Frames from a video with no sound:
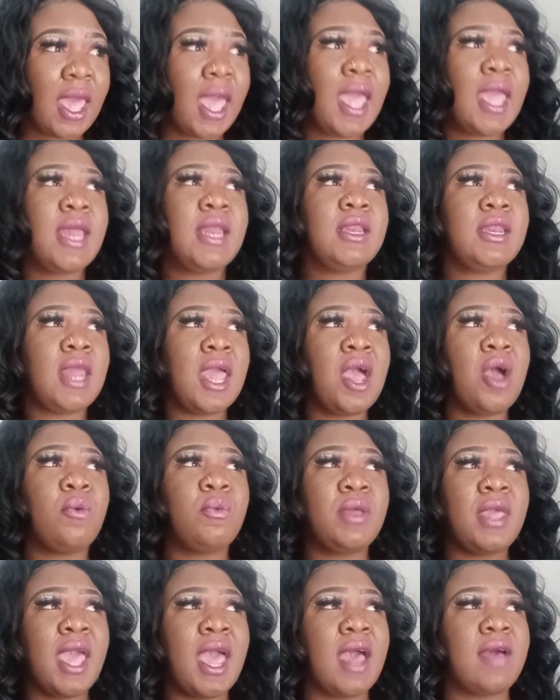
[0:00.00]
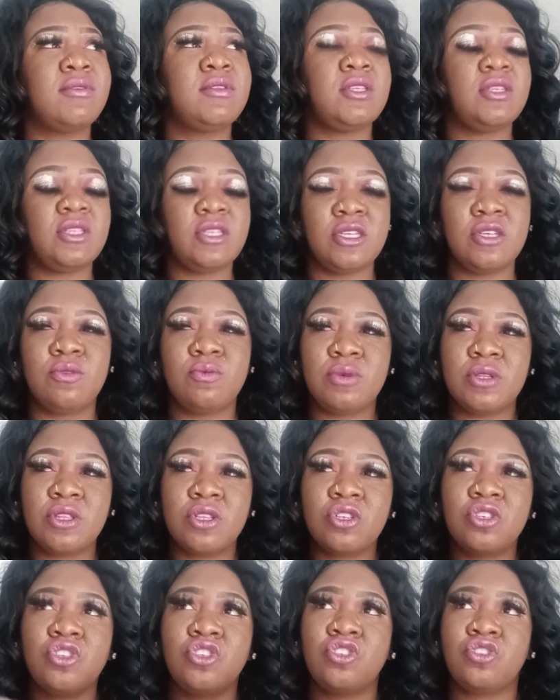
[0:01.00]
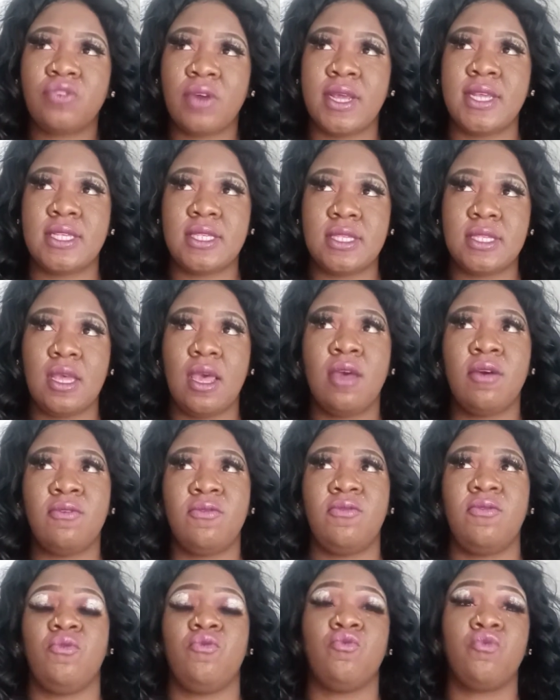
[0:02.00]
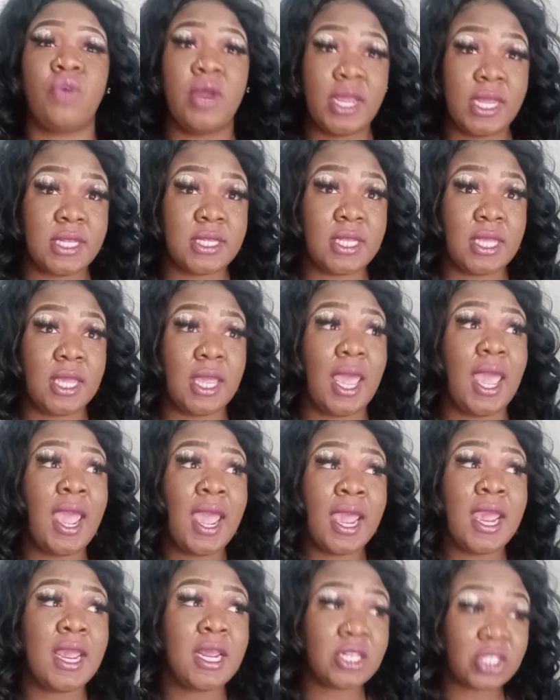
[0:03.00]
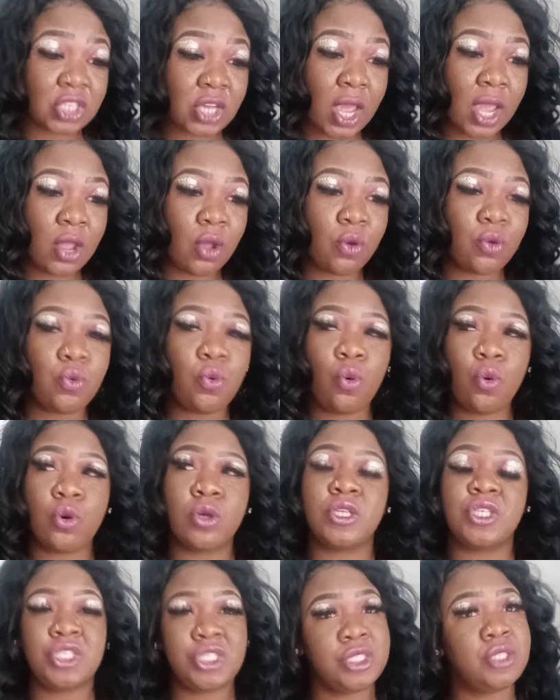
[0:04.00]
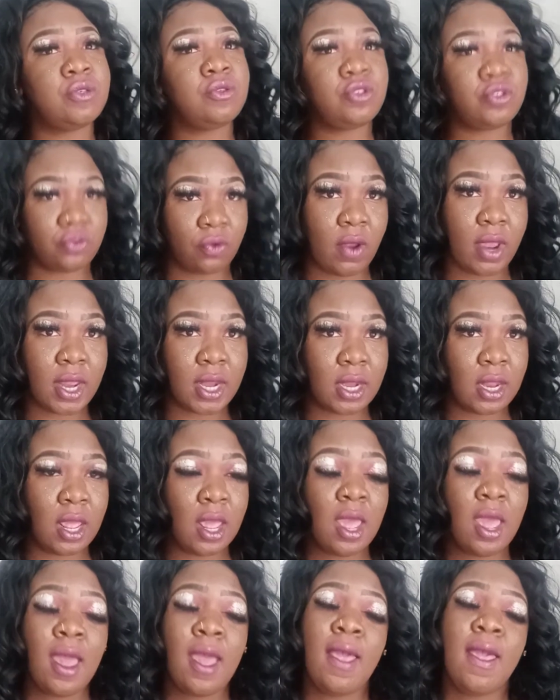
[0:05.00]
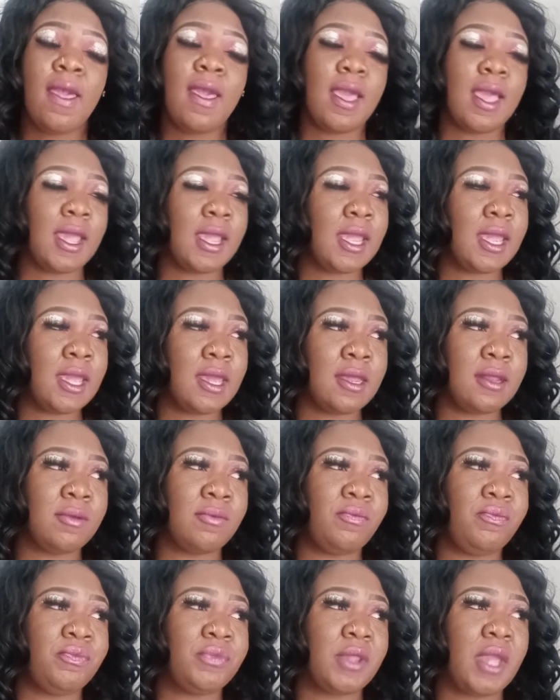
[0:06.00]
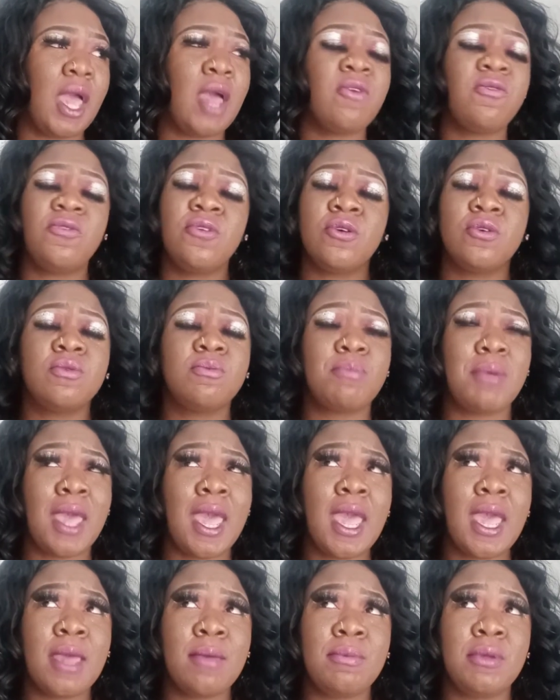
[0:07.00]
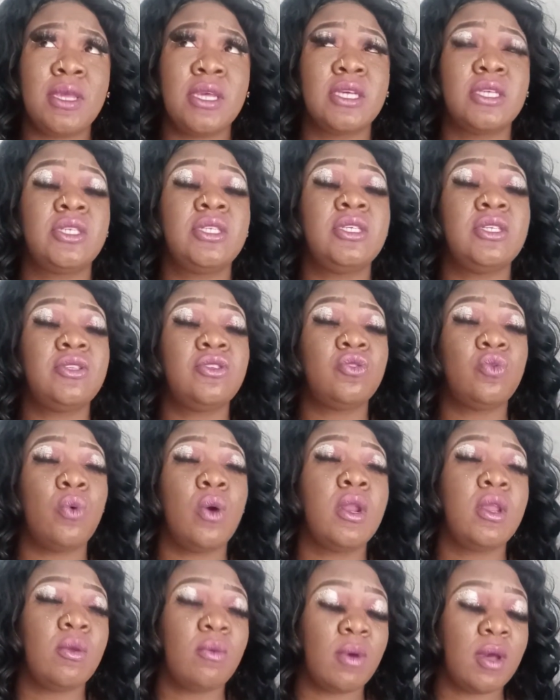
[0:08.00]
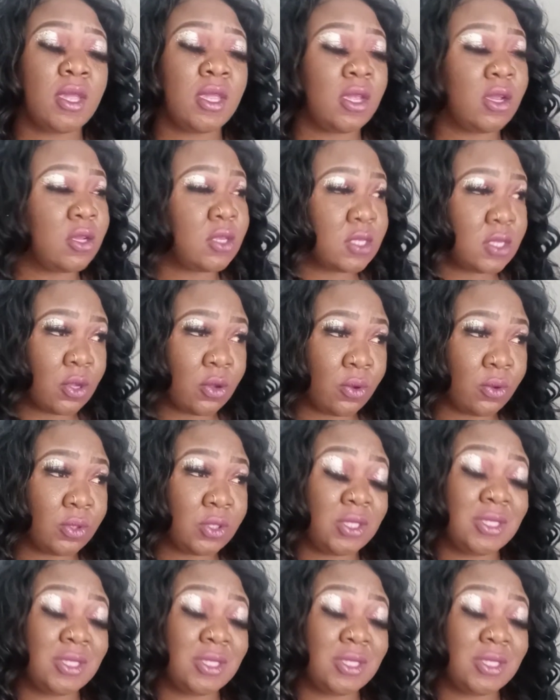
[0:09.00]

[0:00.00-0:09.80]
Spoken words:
And now we have to deal with the stress of raising a child or children. And I feel bad because she's 21 years old.